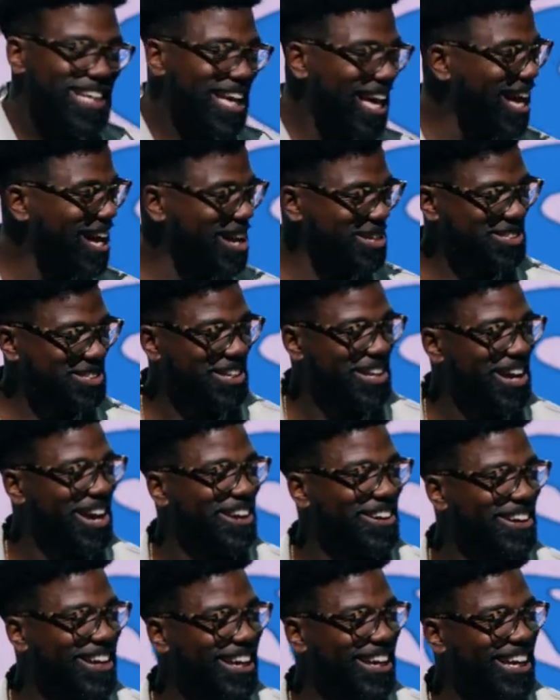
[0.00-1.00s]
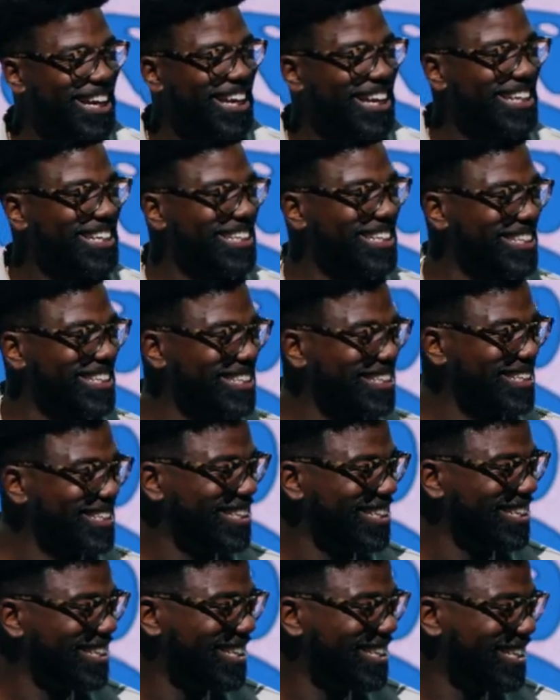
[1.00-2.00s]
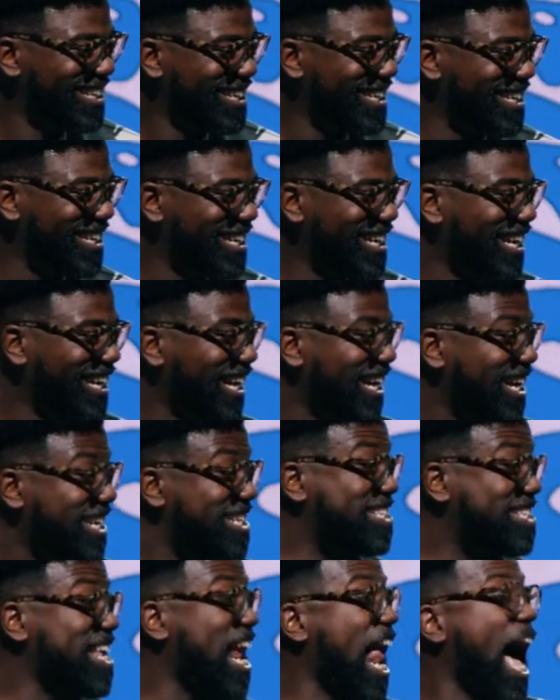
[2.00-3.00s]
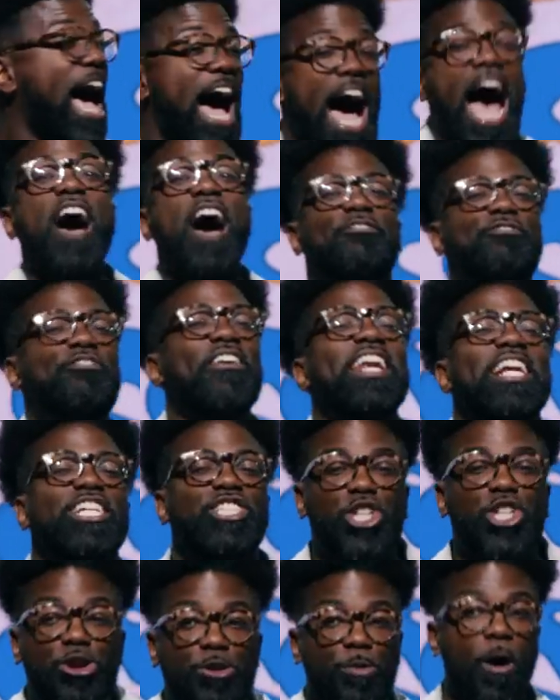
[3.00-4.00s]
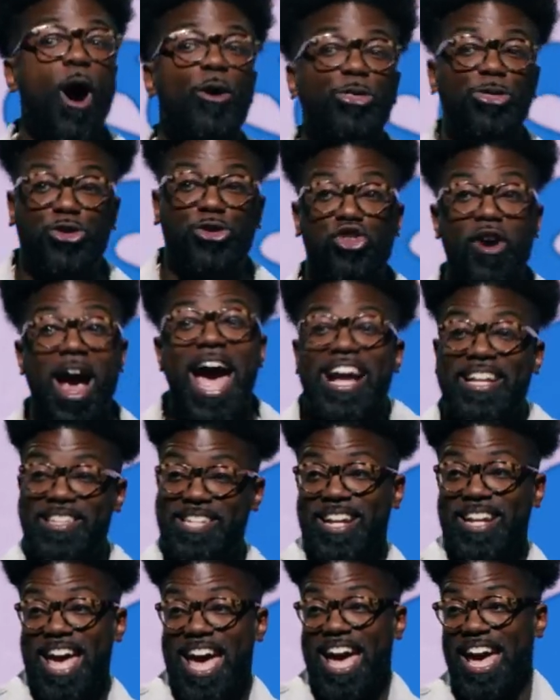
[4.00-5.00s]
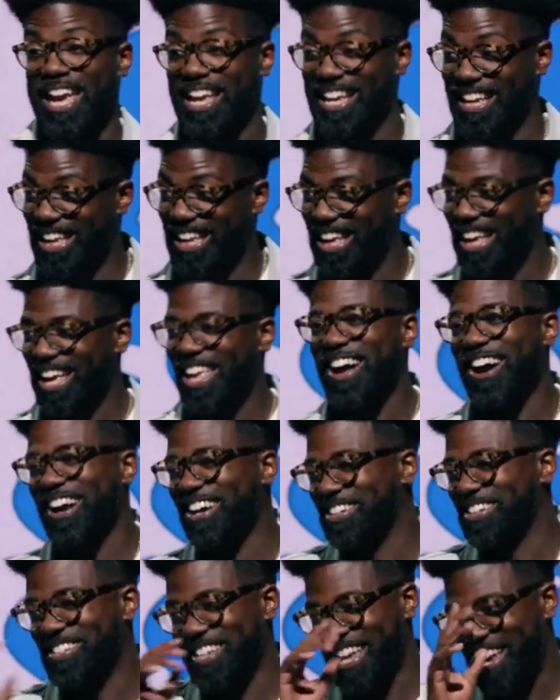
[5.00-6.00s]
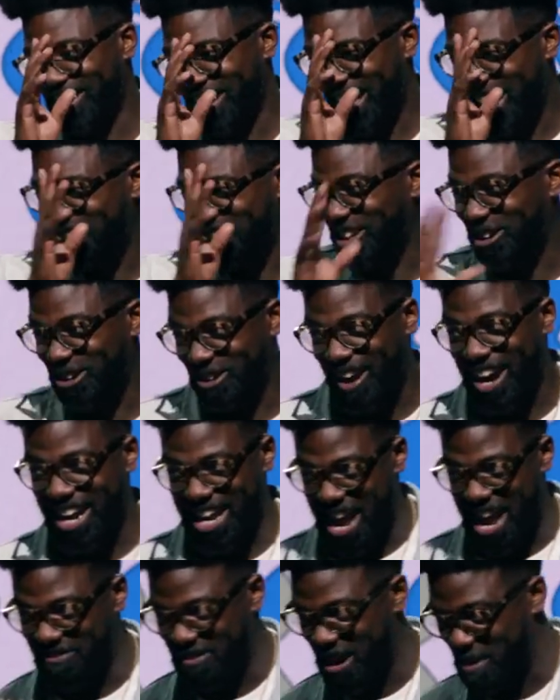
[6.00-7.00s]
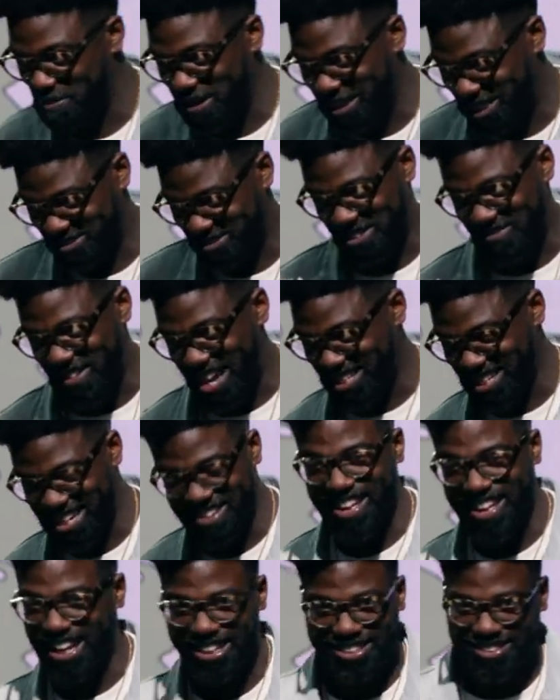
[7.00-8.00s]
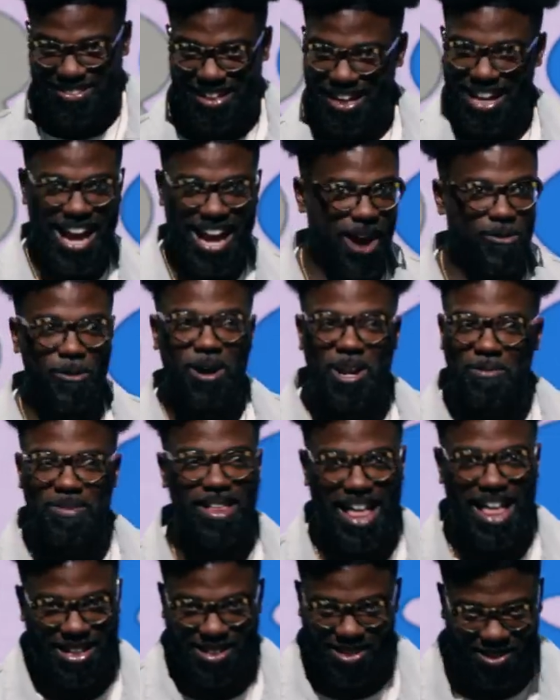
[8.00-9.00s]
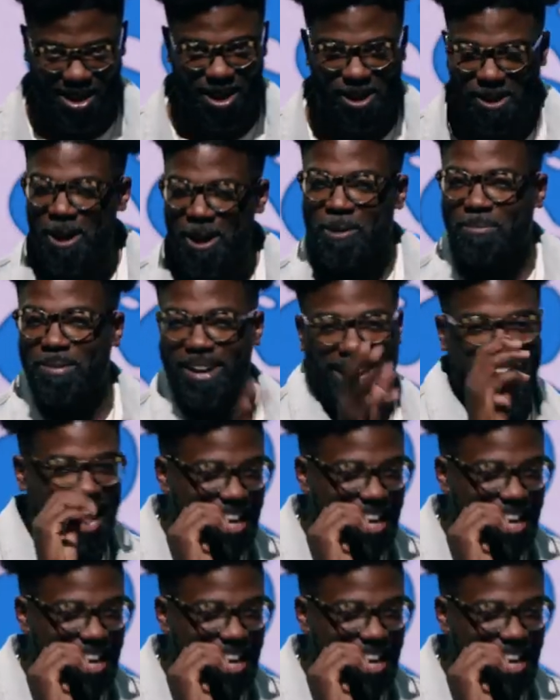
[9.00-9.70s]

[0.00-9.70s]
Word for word: How's it going? He said, I, I finished growth track today. Y'all gotta understand, okay? I'm a little cranky after I preach three messages. I'm like, I wanna be like so, but I